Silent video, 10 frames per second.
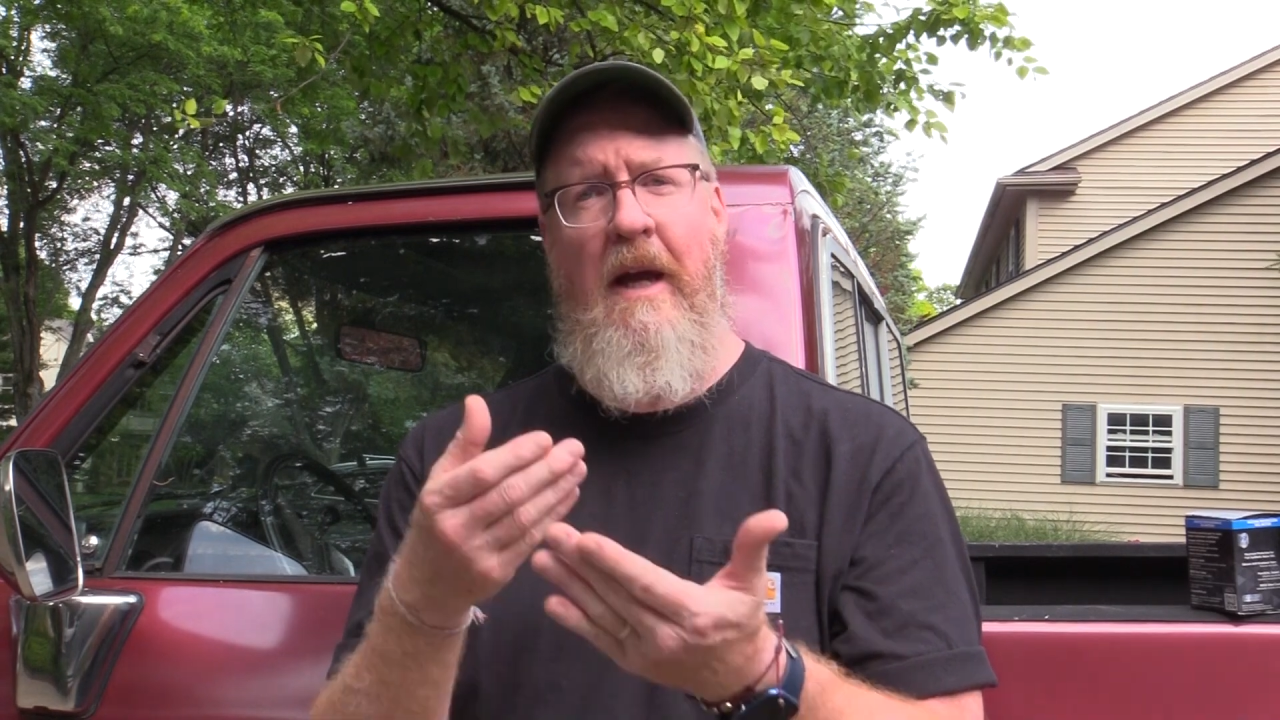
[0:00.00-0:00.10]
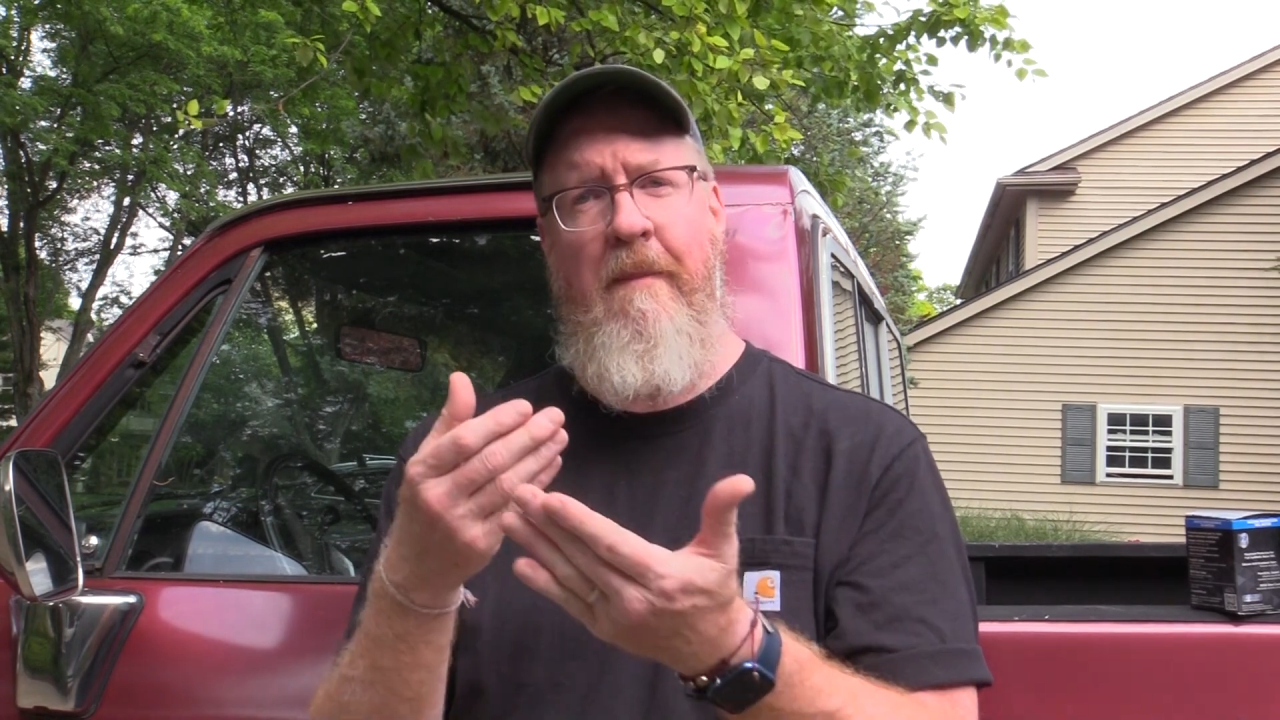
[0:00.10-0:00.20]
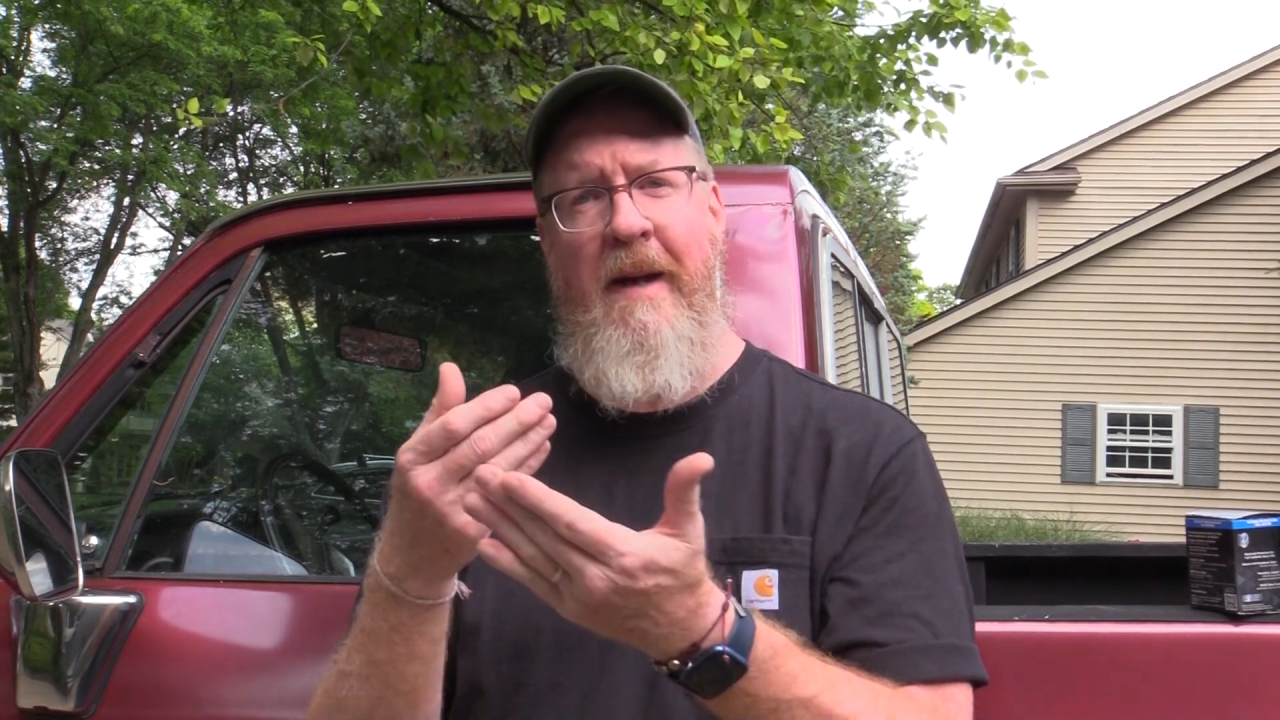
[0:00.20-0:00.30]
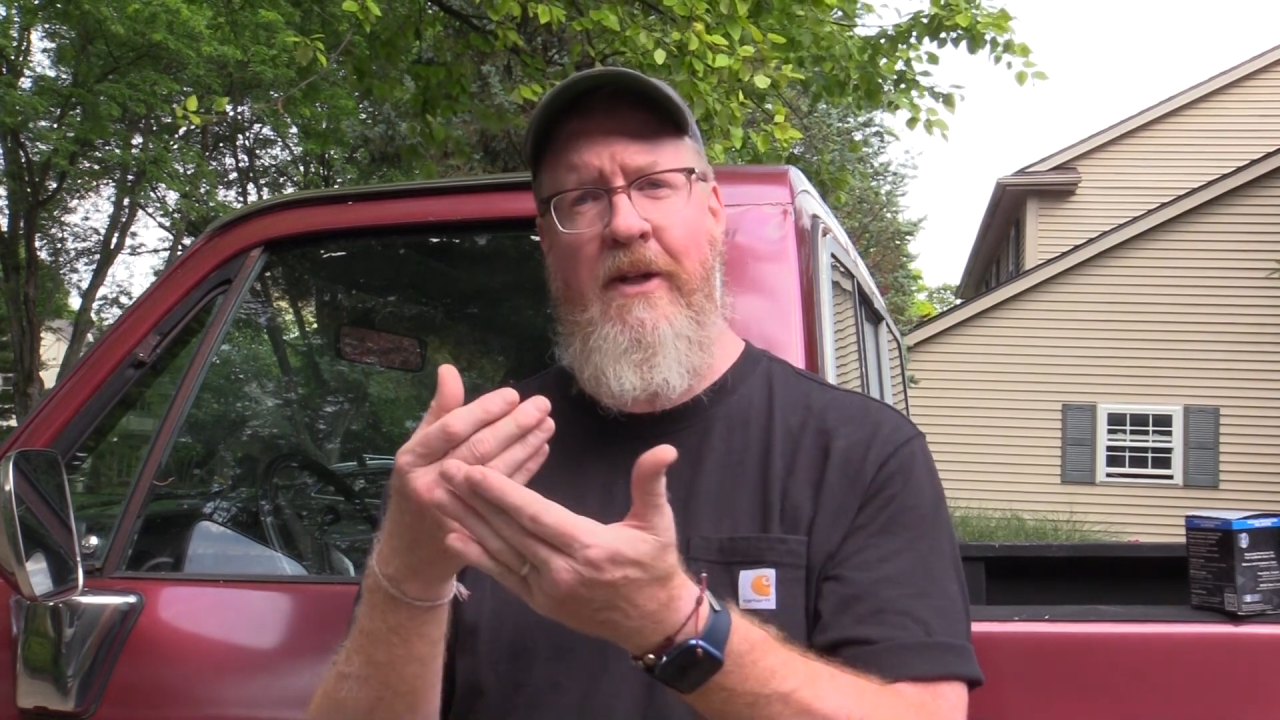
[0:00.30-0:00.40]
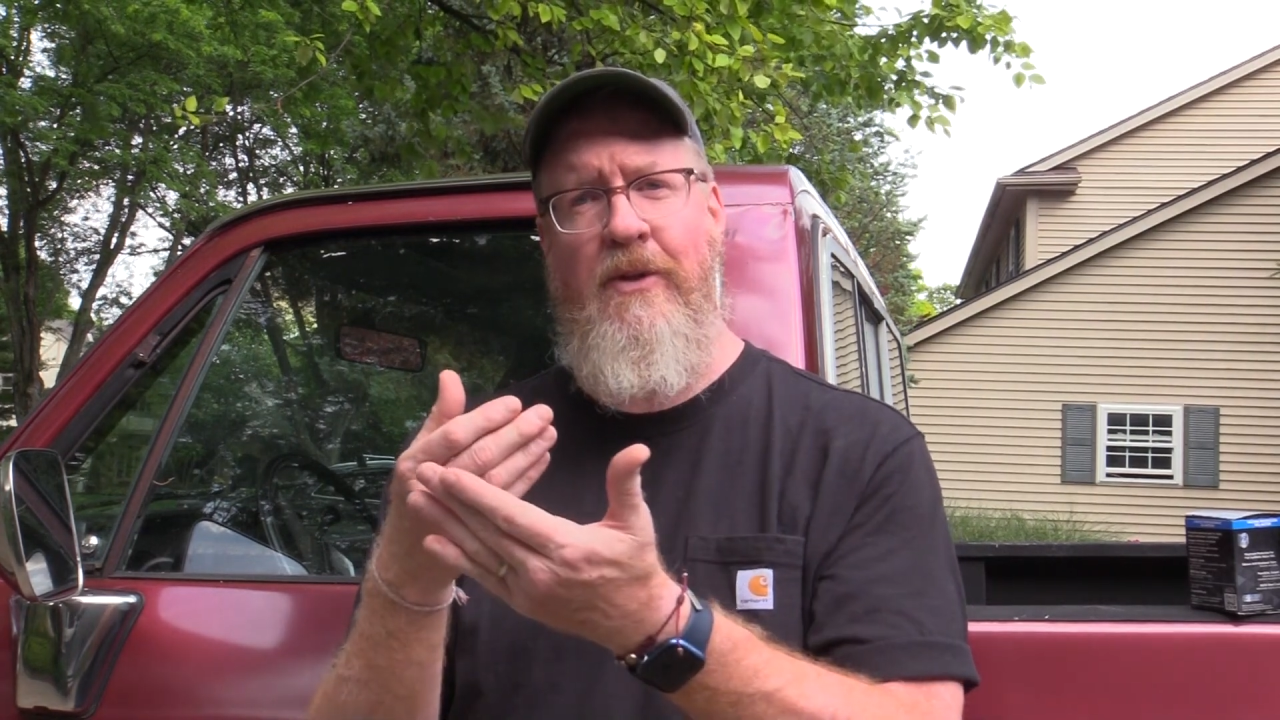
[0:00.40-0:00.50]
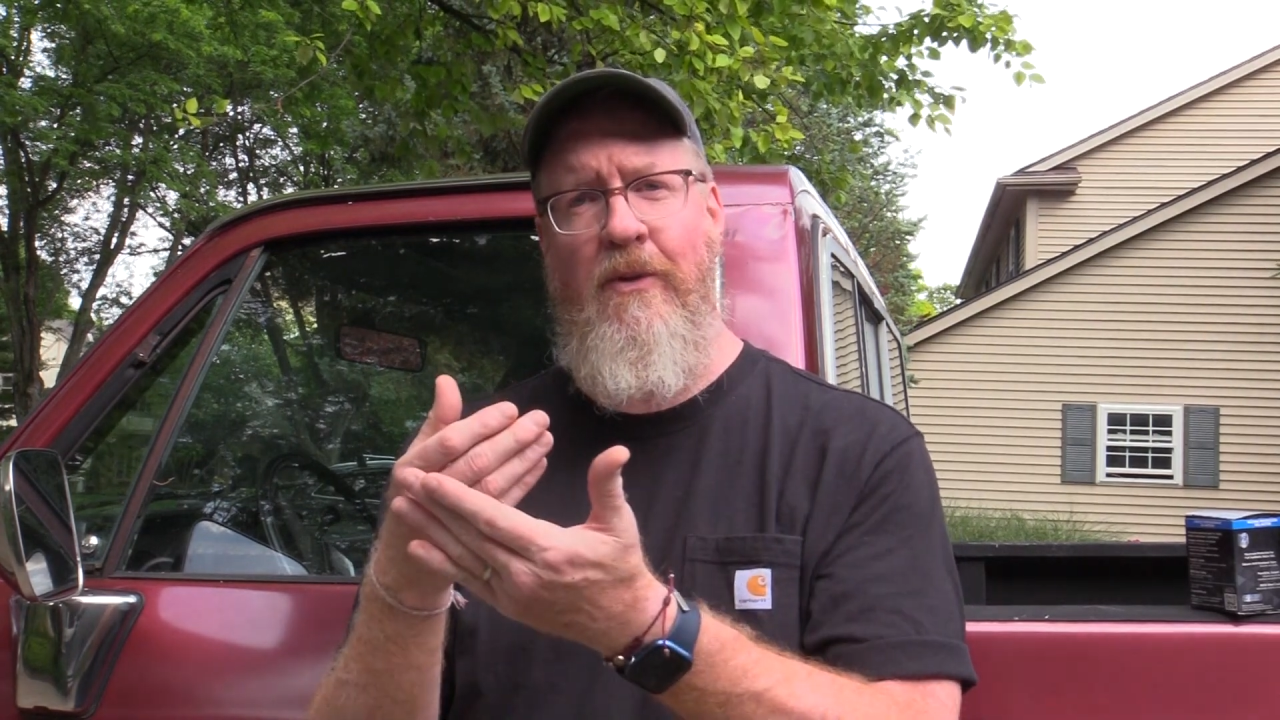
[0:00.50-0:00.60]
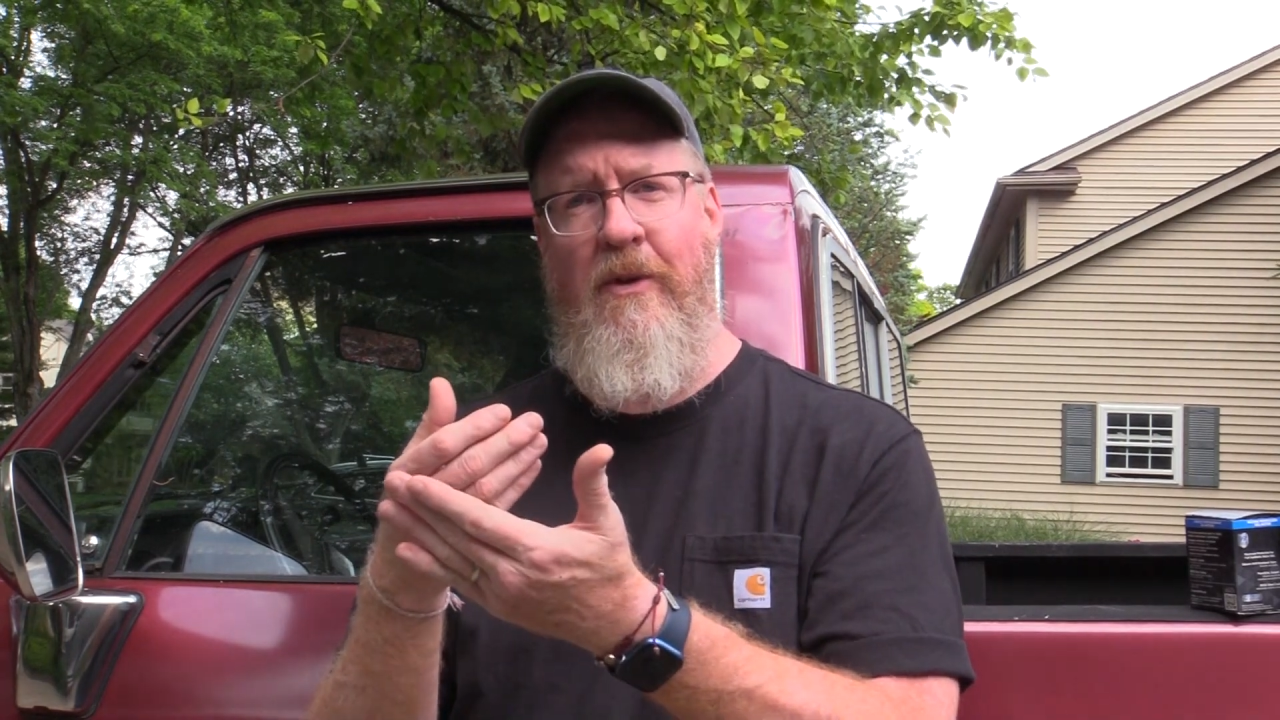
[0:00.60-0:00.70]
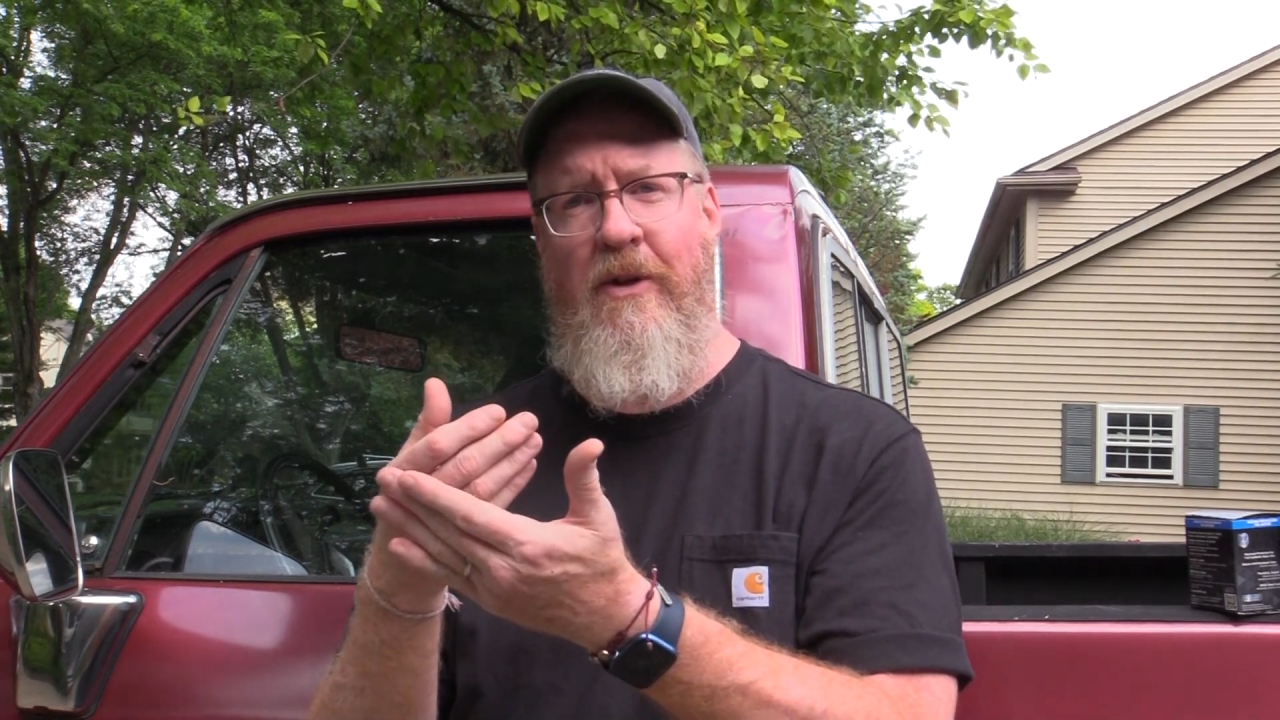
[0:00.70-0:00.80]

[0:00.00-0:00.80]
and make sure